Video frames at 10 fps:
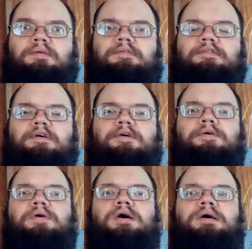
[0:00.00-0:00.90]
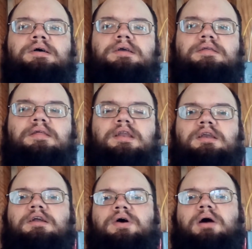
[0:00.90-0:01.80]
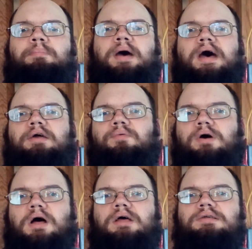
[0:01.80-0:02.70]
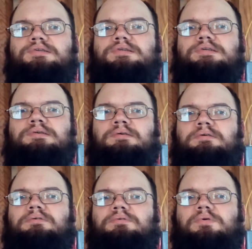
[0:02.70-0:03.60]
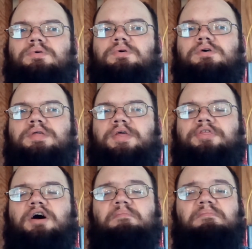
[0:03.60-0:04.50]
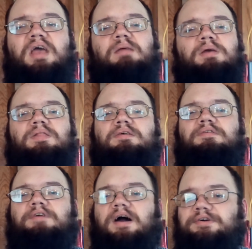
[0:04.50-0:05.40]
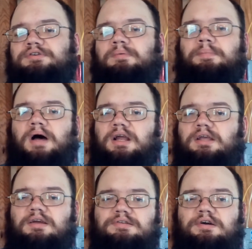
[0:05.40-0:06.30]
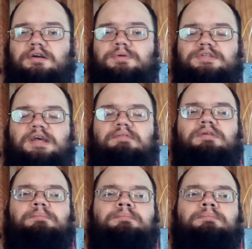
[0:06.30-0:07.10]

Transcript: So, you know, they didn't know how bad it was, or they thought maybe the Firestorm Armada Kickstarter would save them.